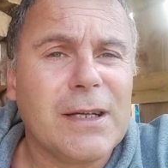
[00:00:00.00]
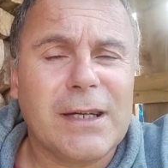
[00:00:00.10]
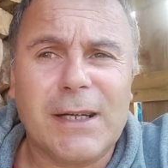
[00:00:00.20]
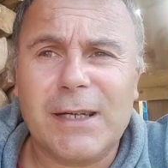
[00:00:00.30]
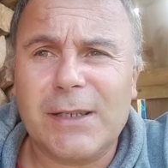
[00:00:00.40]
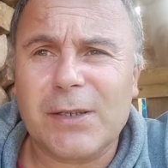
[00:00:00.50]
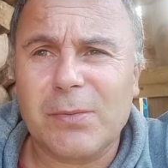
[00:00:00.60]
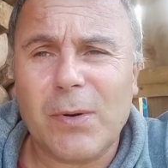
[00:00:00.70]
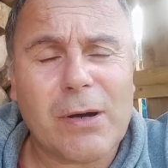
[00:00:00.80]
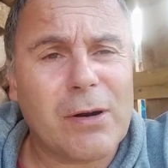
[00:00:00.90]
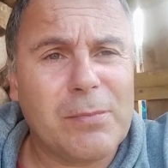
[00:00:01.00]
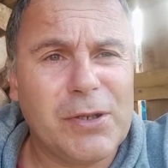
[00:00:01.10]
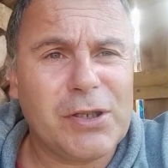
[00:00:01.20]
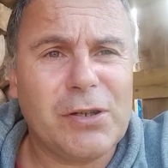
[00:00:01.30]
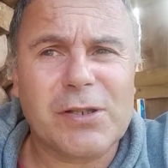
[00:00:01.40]
and where I
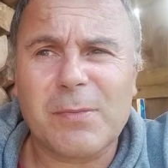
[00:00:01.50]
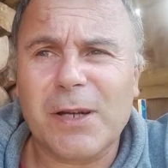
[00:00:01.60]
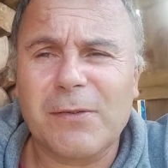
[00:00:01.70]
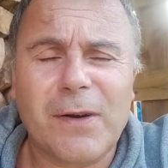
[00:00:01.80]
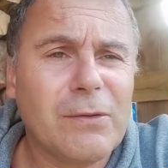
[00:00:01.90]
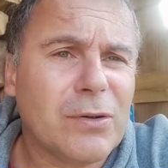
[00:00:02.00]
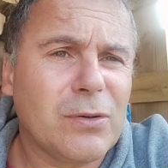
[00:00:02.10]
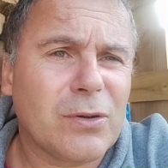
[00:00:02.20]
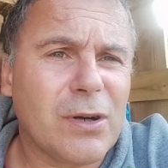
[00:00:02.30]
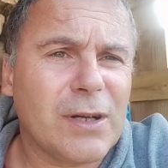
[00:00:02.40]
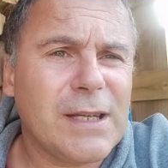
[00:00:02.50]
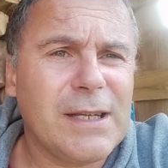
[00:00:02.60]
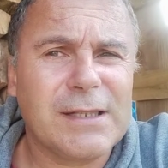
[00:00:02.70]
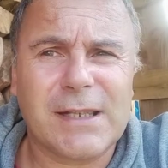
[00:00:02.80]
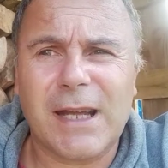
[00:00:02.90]
produce my folklore
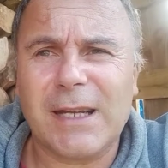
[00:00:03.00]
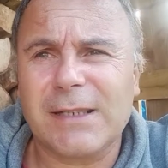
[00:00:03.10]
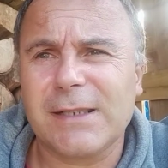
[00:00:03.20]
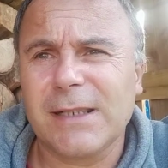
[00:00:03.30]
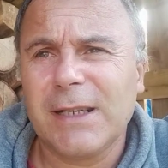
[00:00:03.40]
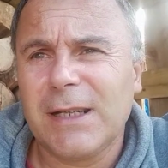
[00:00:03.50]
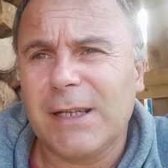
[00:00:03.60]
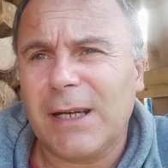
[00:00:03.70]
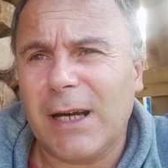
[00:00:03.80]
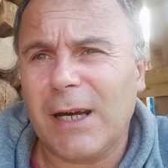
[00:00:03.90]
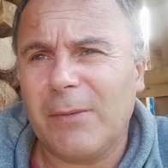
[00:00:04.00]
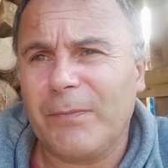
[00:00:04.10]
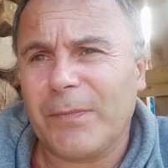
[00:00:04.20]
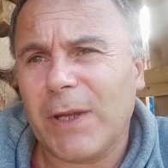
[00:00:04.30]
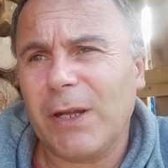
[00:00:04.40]
hiking sticks.
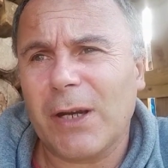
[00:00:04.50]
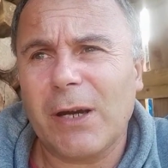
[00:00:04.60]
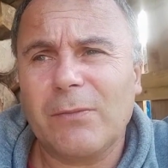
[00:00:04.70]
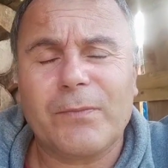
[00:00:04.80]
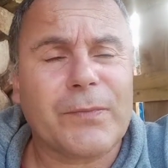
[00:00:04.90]
Um, you know,